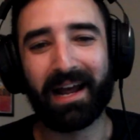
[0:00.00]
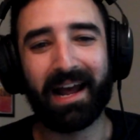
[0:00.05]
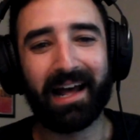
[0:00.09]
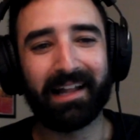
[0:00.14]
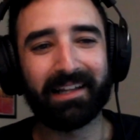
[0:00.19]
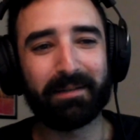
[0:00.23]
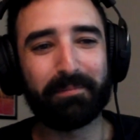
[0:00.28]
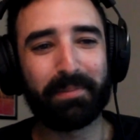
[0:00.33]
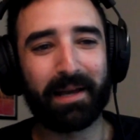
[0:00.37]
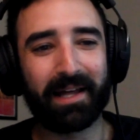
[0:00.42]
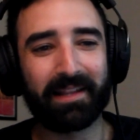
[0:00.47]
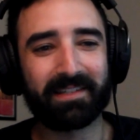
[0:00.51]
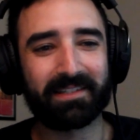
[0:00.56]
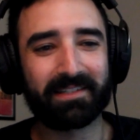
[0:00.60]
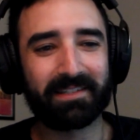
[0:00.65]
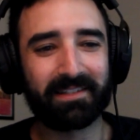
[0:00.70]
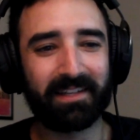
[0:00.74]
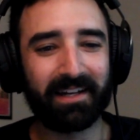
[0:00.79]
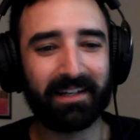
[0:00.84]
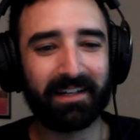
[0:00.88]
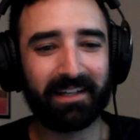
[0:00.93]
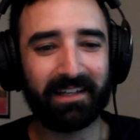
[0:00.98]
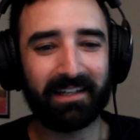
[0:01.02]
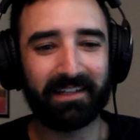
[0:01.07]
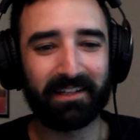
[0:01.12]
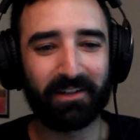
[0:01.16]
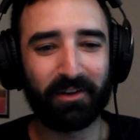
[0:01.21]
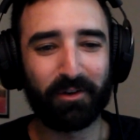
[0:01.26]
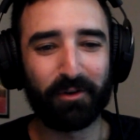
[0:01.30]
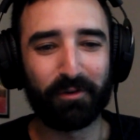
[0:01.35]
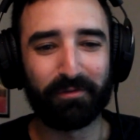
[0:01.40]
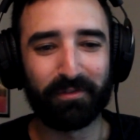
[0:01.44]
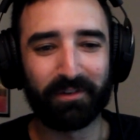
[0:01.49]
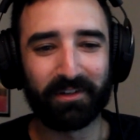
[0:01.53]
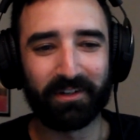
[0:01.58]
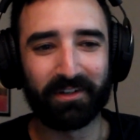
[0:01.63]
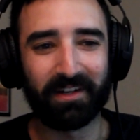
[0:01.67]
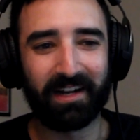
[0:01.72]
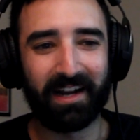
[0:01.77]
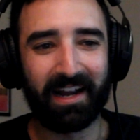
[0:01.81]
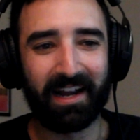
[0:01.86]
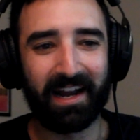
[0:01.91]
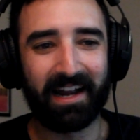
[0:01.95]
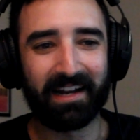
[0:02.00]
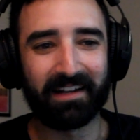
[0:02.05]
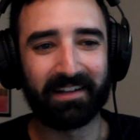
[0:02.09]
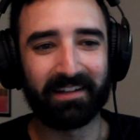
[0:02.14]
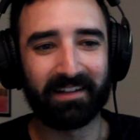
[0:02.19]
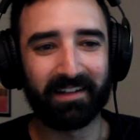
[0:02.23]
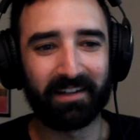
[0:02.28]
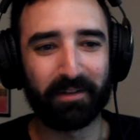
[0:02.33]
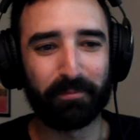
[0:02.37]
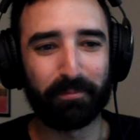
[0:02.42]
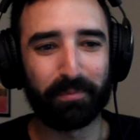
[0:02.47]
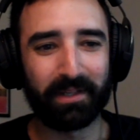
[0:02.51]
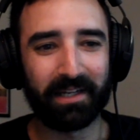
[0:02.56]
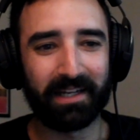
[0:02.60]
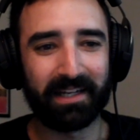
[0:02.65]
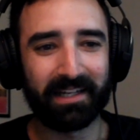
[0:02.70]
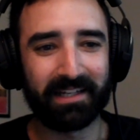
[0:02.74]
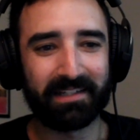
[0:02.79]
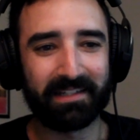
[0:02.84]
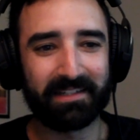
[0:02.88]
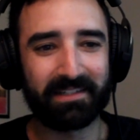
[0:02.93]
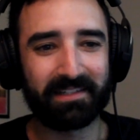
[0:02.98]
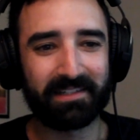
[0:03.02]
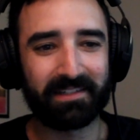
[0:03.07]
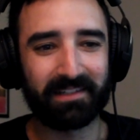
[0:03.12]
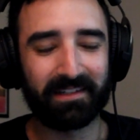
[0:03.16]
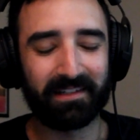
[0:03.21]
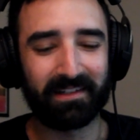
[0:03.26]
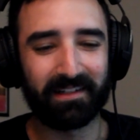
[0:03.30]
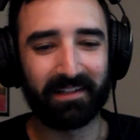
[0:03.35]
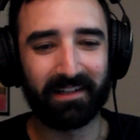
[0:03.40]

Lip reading: Ali Beth Stuckey over at The Blaze.